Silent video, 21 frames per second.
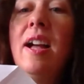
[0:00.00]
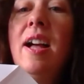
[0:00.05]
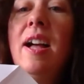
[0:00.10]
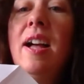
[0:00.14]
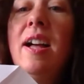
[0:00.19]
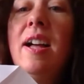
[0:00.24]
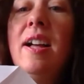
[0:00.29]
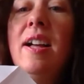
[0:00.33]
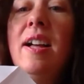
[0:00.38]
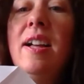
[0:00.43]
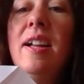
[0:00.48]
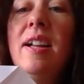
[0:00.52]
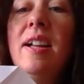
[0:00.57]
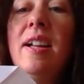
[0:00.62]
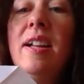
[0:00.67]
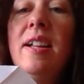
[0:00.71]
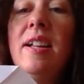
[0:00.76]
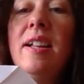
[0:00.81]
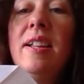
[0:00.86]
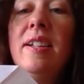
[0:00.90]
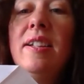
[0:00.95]

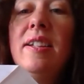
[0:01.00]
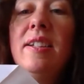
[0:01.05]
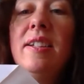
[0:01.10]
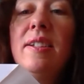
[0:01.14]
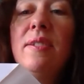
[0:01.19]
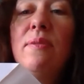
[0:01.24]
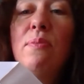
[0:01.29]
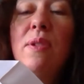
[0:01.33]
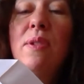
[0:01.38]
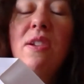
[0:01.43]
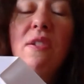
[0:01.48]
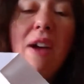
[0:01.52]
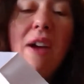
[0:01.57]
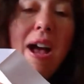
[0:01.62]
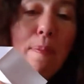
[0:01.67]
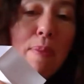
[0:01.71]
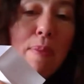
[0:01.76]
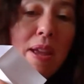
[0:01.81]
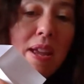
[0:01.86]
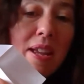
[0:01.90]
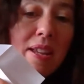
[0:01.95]
And when you're
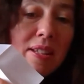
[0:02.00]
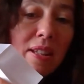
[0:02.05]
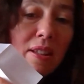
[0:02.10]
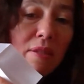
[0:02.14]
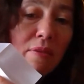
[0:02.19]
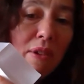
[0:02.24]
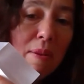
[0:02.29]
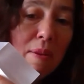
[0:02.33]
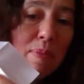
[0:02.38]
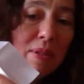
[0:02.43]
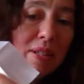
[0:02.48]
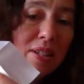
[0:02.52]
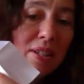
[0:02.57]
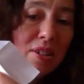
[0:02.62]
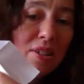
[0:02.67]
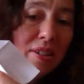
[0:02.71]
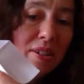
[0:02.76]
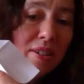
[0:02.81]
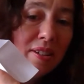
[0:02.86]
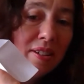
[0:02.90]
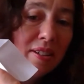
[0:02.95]
happy it's in the right
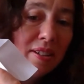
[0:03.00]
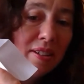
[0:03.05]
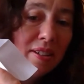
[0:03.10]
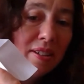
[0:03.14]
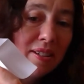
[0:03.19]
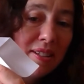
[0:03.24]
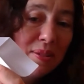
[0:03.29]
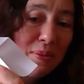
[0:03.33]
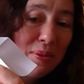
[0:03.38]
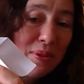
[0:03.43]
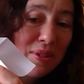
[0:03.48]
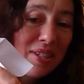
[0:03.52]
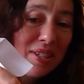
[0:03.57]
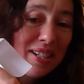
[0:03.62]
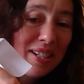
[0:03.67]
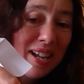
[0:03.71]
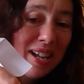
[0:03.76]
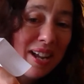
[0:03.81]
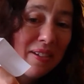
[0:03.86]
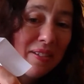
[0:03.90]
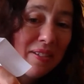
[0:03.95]
position,
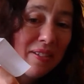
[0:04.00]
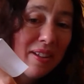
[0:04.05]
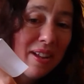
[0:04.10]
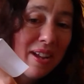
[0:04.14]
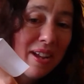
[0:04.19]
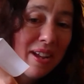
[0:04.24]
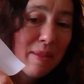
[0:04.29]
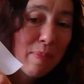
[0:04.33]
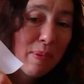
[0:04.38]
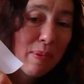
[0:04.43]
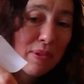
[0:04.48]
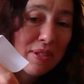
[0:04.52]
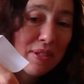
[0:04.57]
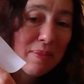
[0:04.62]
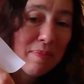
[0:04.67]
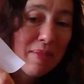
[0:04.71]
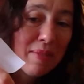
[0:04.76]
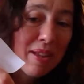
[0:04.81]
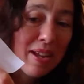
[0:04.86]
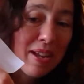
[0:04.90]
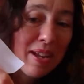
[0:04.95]
squashing down at the
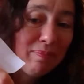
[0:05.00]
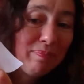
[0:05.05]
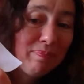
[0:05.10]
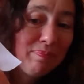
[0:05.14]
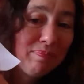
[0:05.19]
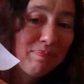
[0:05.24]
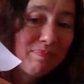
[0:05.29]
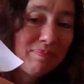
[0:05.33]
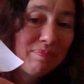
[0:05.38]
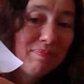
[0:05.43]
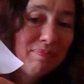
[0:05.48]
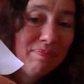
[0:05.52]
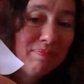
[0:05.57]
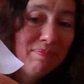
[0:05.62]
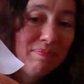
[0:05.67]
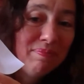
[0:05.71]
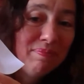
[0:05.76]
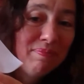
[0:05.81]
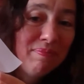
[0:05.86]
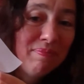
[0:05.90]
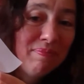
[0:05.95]
bottom there.
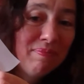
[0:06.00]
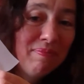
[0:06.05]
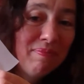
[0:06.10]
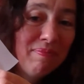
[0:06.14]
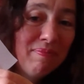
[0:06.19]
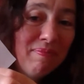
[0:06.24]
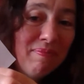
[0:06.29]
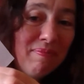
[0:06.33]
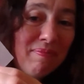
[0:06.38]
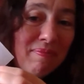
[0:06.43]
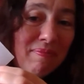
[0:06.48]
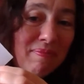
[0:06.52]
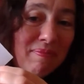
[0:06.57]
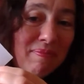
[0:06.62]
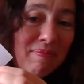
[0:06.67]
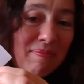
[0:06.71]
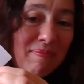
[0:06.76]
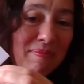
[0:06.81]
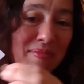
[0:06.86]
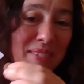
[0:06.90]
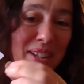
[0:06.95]
There
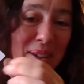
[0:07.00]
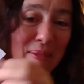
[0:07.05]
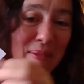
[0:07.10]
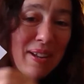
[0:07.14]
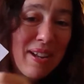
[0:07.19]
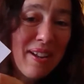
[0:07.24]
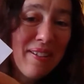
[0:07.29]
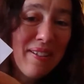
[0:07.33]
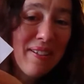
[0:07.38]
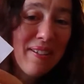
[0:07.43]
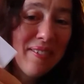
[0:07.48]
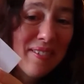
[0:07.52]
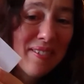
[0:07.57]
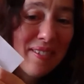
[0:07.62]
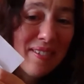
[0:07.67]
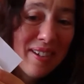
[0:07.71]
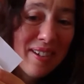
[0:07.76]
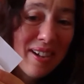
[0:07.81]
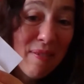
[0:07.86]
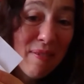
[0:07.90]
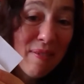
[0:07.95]
we go.
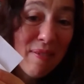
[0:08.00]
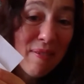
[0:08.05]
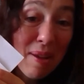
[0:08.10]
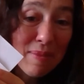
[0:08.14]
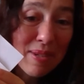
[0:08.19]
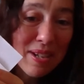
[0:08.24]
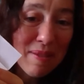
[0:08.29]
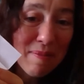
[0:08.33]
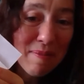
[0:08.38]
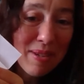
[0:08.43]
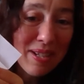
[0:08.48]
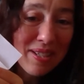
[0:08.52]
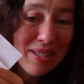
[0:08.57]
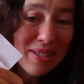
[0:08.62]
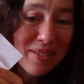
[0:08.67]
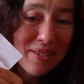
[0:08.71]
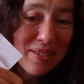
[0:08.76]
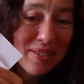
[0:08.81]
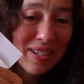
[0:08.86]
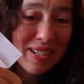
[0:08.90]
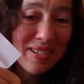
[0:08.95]
I've kept it a
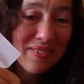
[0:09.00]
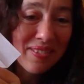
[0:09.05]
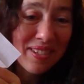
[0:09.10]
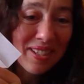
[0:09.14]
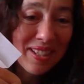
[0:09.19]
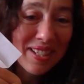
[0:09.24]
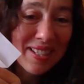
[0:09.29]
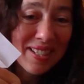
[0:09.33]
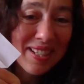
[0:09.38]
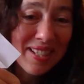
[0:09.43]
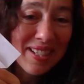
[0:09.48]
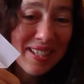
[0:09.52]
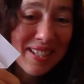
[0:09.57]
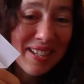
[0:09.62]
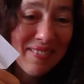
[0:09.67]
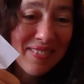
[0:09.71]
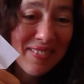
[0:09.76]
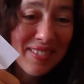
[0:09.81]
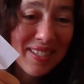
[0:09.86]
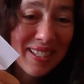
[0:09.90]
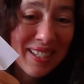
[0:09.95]
mystery as to what this is,
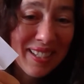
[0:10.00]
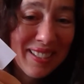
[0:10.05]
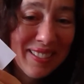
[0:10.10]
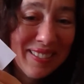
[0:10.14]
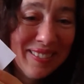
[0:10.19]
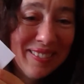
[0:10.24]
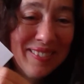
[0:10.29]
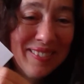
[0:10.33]
haven't I?